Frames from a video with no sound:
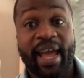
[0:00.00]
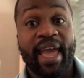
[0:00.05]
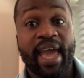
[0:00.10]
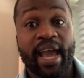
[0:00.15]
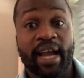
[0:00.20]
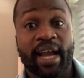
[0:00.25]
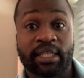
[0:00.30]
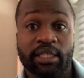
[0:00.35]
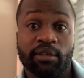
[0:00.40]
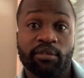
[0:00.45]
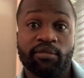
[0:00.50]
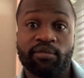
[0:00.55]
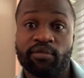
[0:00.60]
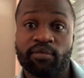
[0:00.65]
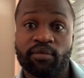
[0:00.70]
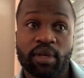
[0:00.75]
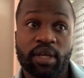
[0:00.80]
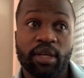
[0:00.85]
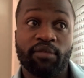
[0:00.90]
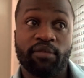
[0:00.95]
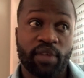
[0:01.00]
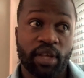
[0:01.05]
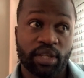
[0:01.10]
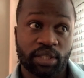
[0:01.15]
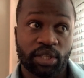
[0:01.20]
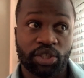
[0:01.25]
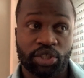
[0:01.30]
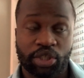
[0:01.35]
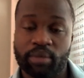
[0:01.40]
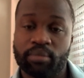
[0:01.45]
active, if there's a
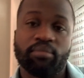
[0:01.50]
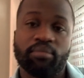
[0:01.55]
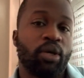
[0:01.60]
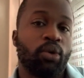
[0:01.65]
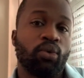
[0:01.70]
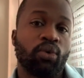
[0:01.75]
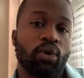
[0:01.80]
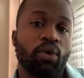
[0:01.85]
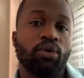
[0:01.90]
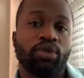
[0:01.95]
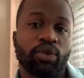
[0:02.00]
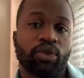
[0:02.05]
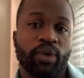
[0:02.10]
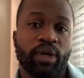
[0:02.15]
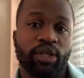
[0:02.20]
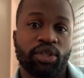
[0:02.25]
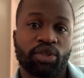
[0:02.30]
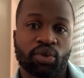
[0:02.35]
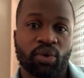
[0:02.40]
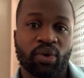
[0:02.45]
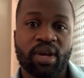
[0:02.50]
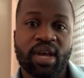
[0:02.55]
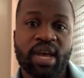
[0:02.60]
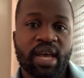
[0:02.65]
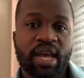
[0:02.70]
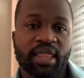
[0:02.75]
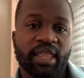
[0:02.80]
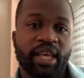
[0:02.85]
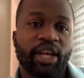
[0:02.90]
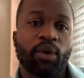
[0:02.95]
gym, they'll go to it. So
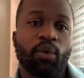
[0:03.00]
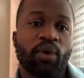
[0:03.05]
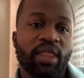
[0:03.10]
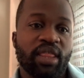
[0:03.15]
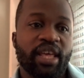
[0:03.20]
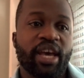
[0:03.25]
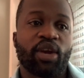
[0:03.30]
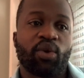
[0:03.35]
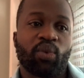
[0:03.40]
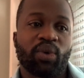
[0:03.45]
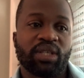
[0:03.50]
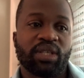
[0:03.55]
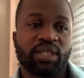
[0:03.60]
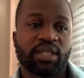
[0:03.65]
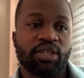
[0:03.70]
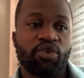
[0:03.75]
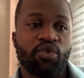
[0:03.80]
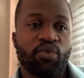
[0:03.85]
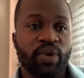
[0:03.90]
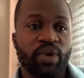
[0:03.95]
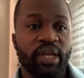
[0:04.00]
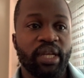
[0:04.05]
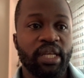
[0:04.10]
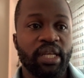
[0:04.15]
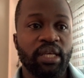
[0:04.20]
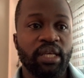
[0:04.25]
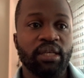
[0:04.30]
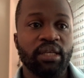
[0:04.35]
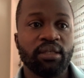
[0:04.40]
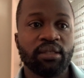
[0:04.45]
that wasn't
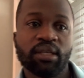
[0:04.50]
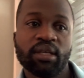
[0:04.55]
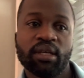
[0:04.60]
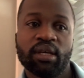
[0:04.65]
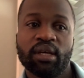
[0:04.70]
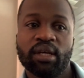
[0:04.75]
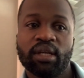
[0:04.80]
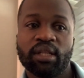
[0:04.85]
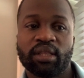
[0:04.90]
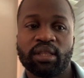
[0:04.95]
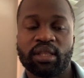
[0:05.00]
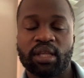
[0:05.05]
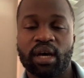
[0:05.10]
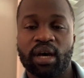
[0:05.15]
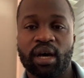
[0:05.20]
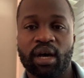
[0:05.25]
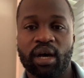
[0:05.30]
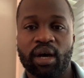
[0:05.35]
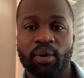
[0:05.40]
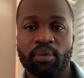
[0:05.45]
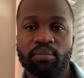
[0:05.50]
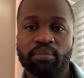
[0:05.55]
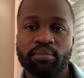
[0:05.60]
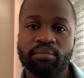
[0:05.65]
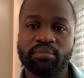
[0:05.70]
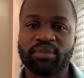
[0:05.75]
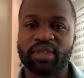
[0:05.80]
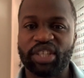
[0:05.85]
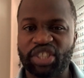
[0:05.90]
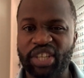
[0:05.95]
really the
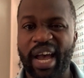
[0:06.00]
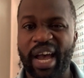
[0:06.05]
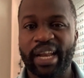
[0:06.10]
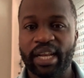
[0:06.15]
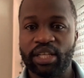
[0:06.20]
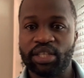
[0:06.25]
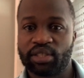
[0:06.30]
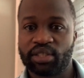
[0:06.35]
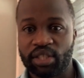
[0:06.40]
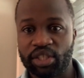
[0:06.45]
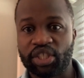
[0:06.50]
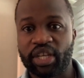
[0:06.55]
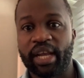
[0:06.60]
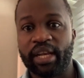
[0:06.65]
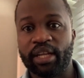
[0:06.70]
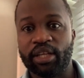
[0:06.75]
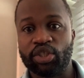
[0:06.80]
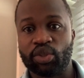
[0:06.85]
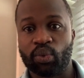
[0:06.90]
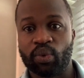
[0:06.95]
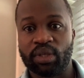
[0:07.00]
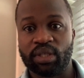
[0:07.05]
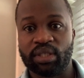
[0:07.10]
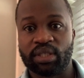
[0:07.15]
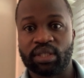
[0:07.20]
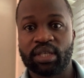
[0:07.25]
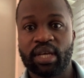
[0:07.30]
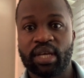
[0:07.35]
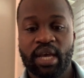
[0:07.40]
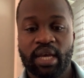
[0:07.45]
challenge. The challenge was
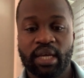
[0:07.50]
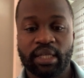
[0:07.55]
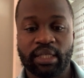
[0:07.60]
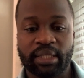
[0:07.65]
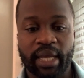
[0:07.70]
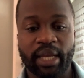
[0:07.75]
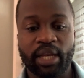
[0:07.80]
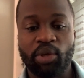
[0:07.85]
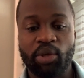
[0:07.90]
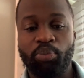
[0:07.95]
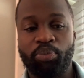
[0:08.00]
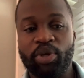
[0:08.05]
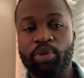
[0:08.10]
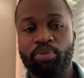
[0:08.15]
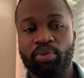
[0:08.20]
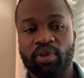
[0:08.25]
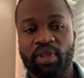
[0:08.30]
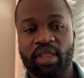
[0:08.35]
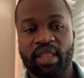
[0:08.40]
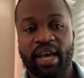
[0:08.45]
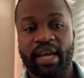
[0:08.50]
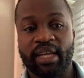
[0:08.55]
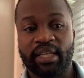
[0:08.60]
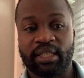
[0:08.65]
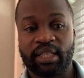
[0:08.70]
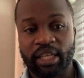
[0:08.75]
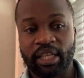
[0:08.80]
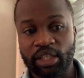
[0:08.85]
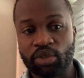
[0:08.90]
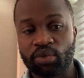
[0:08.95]
telling people that
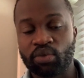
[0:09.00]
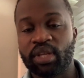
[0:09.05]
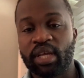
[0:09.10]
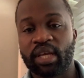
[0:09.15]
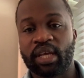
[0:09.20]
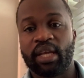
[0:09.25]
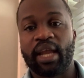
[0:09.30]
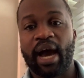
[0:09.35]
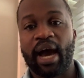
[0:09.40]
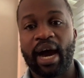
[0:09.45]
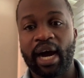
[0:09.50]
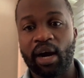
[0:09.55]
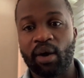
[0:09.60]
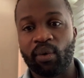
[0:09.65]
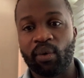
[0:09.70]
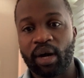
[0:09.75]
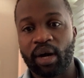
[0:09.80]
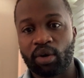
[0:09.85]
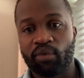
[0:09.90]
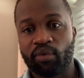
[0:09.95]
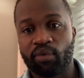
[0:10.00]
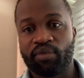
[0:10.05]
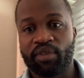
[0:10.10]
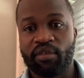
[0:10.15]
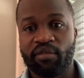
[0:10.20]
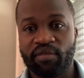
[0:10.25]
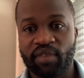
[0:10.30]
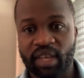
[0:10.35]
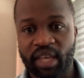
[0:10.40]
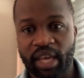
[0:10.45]
they need to take an hour out of
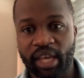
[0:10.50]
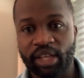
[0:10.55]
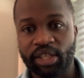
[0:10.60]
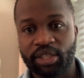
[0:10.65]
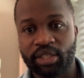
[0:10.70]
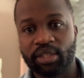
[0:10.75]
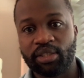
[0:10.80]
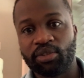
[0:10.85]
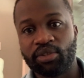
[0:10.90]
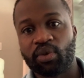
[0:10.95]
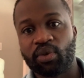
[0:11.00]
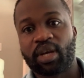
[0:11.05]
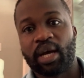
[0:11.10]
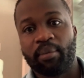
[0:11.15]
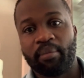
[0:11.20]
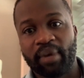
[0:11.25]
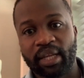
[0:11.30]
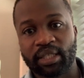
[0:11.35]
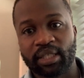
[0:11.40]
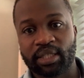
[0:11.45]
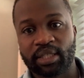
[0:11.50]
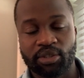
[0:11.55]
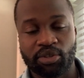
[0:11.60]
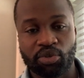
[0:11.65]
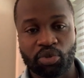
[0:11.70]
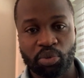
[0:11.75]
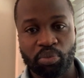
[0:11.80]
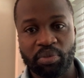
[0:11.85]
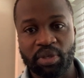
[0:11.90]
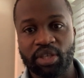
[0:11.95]
their vacation to come listen
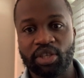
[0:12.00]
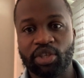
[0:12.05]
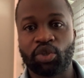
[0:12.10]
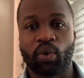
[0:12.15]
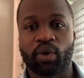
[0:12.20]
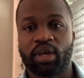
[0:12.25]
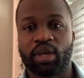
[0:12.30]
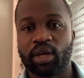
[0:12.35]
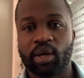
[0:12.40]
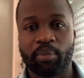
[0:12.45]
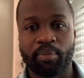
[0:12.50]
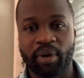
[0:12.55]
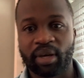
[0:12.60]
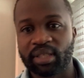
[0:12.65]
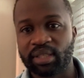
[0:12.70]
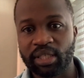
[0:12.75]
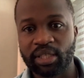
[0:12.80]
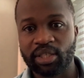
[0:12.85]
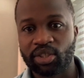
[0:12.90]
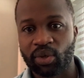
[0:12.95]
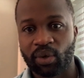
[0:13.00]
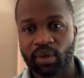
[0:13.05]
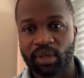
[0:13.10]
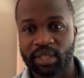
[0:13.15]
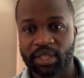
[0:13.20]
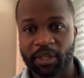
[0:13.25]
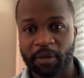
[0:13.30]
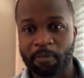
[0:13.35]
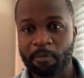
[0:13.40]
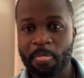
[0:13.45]
to me talking about
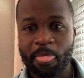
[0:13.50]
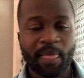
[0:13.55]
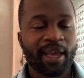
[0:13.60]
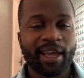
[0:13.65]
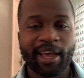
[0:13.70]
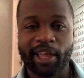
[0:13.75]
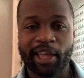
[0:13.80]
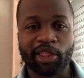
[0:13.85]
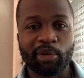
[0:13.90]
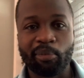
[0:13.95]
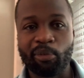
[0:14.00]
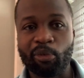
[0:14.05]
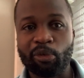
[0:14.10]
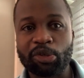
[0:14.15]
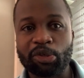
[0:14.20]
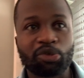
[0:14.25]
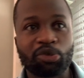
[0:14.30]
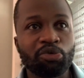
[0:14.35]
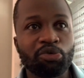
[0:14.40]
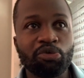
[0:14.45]
detoxing. And the most